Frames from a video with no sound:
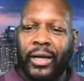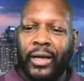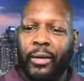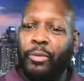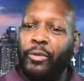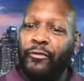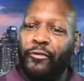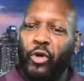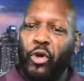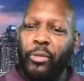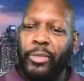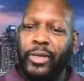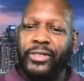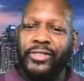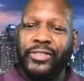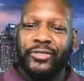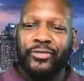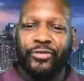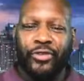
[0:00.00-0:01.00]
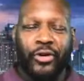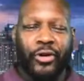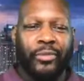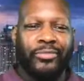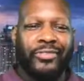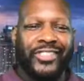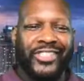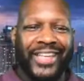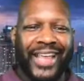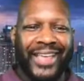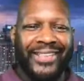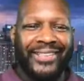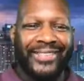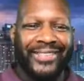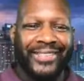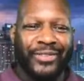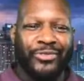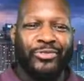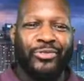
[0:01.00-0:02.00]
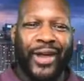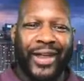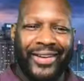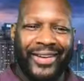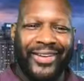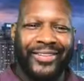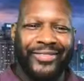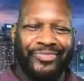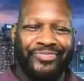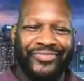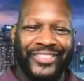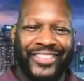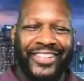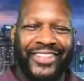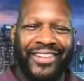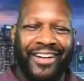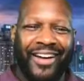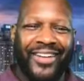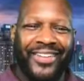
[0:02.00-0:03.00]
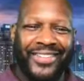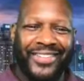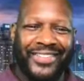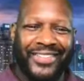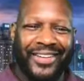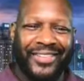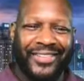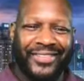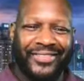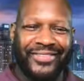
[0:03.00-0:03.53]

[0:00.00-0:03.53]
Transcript: performance from Chase right here on Artist Talk.